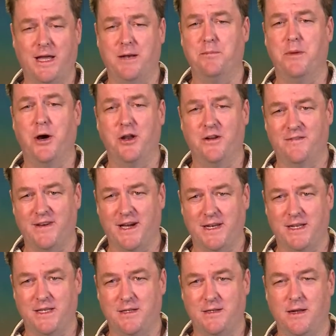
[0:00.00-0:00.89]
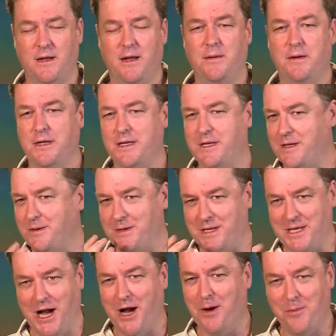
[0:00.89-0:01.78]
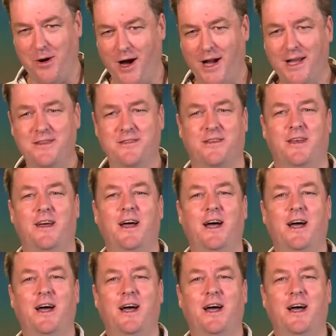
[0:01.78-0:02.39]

and motivated young minds.